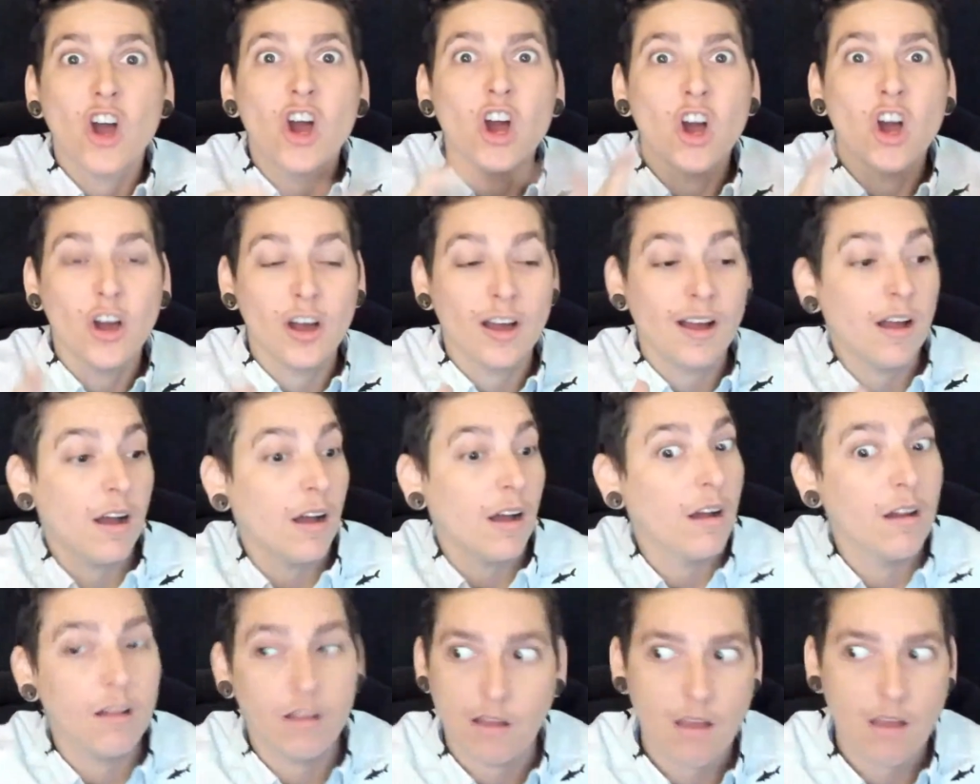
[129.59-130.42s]

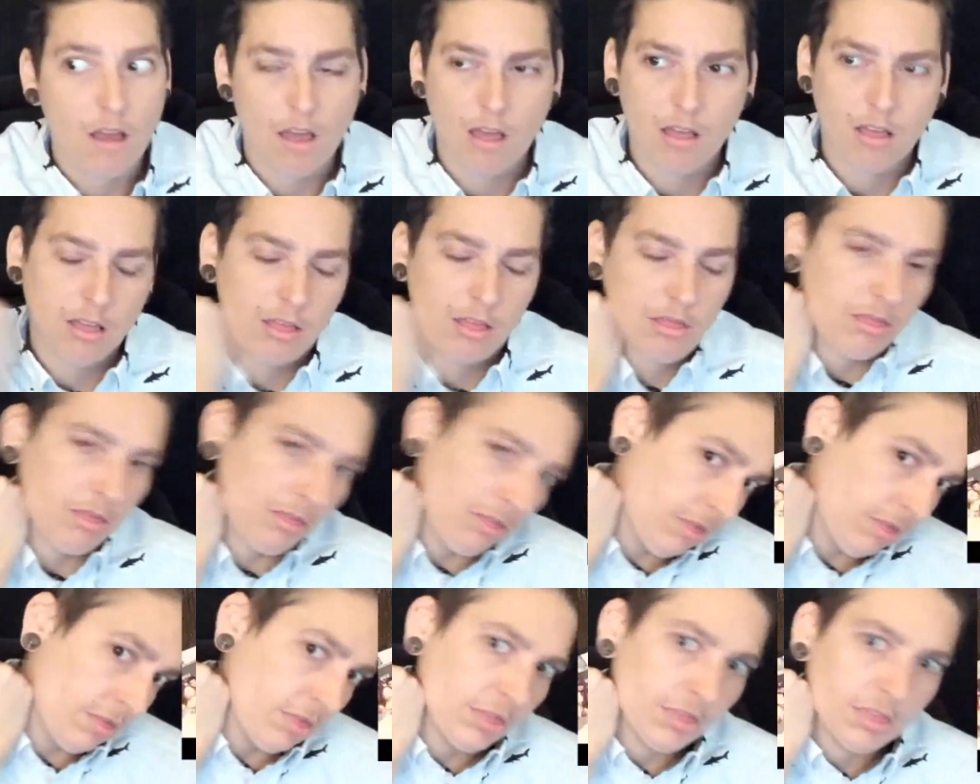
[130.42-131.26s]
And police also
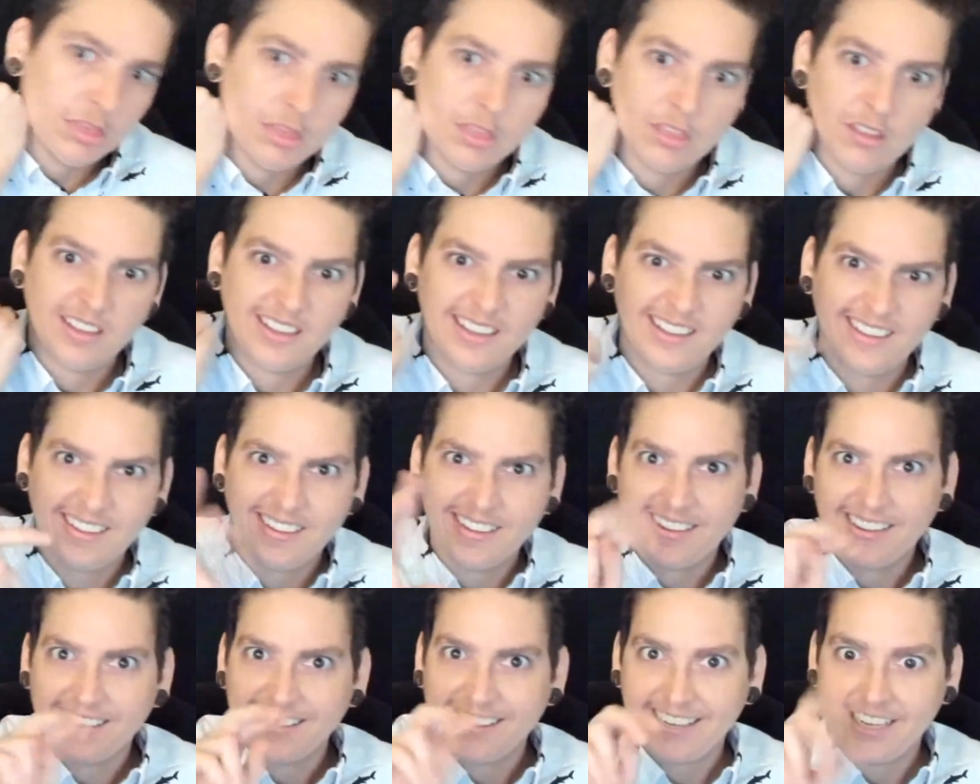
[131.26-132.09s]
say that a
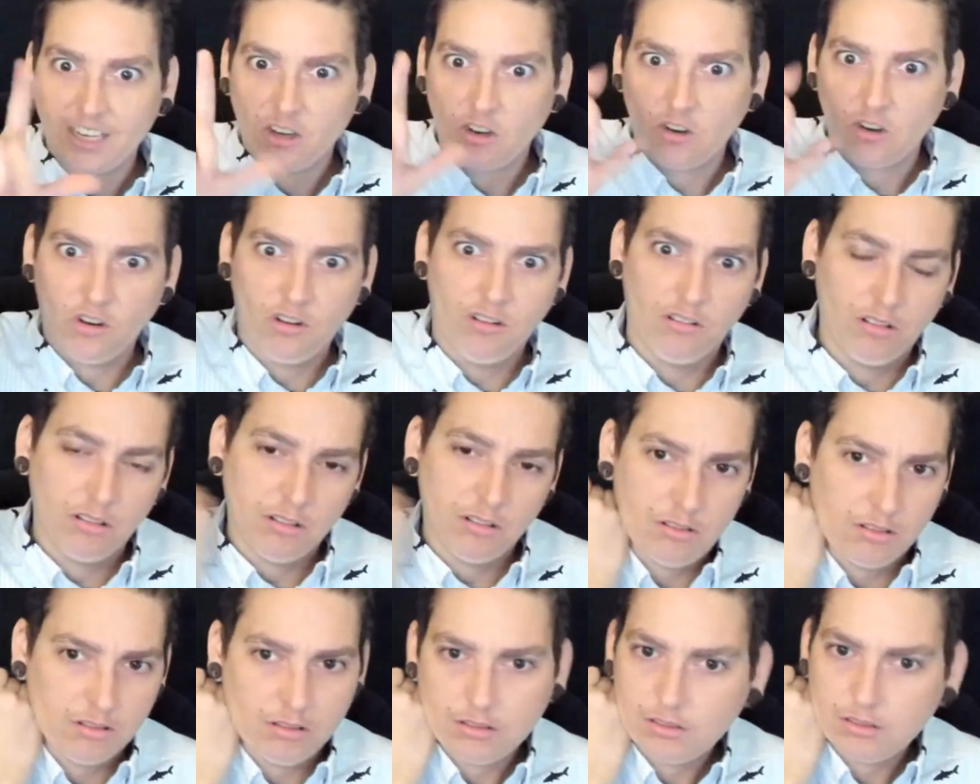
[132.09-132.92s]
security guard
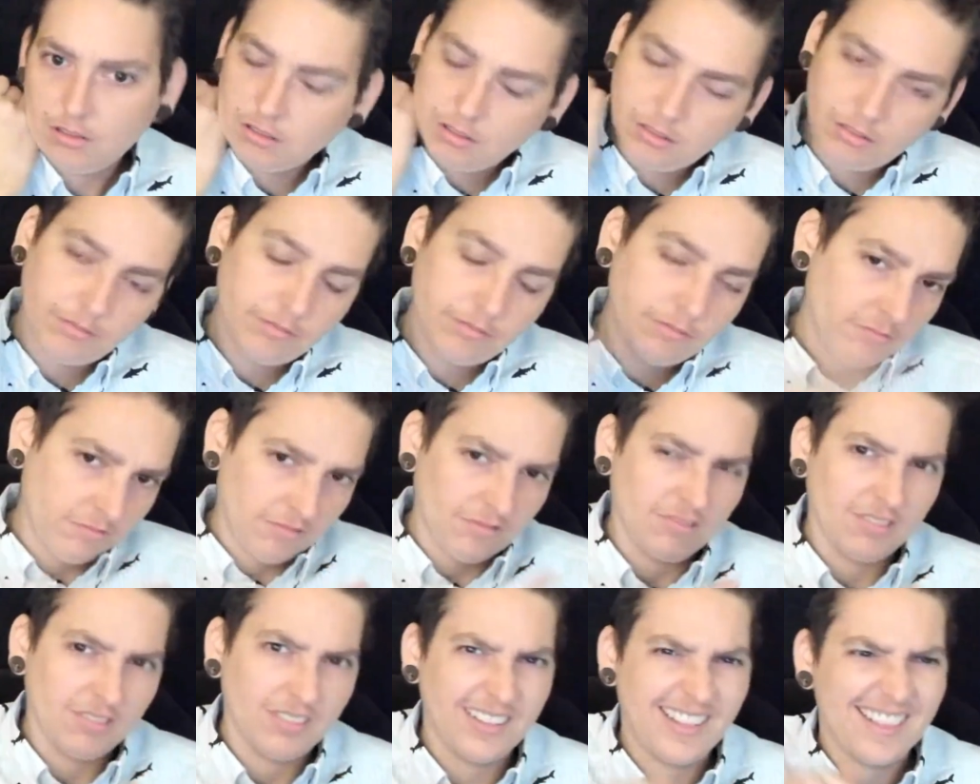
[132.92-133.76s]
was pricked in the
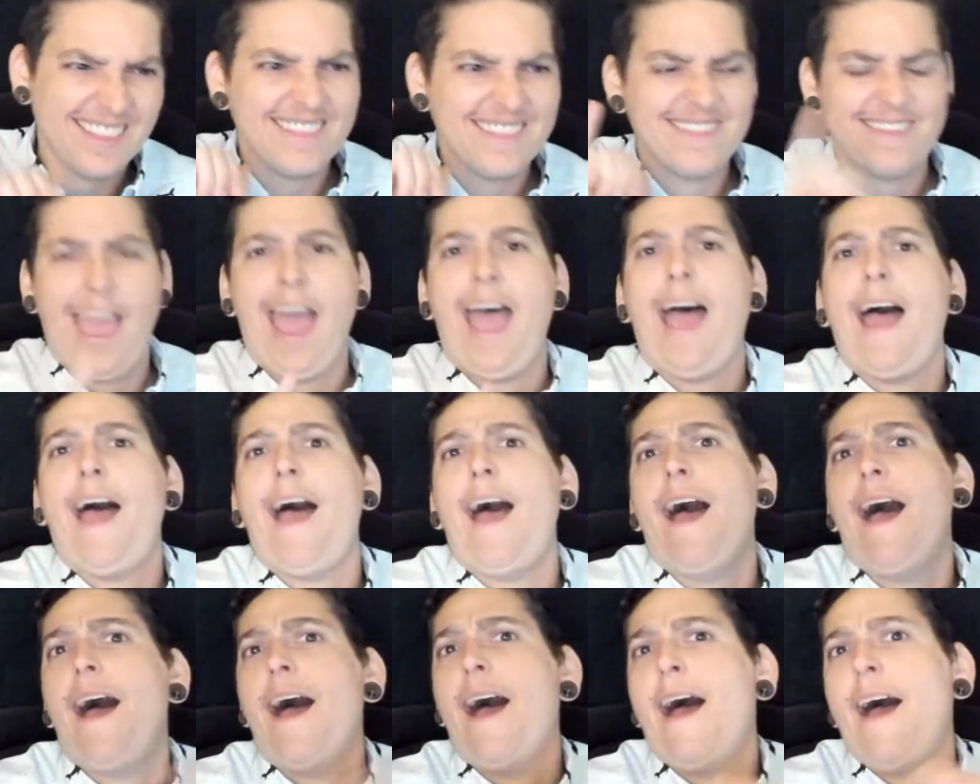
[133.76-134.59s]
neck with a needle,
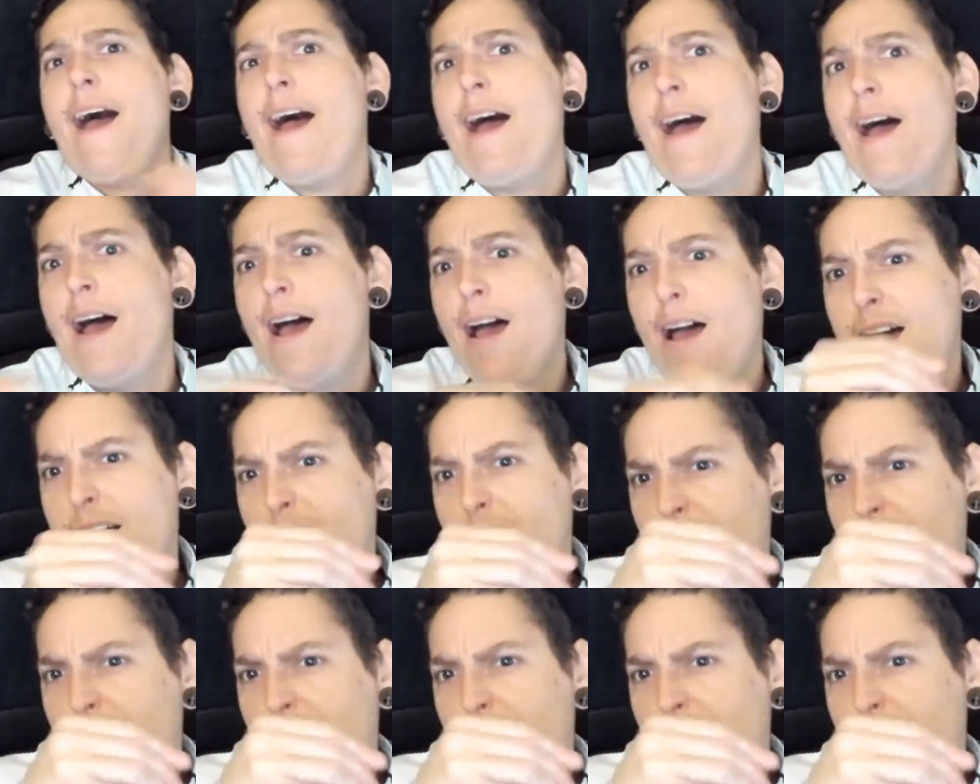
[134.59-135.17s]
prompting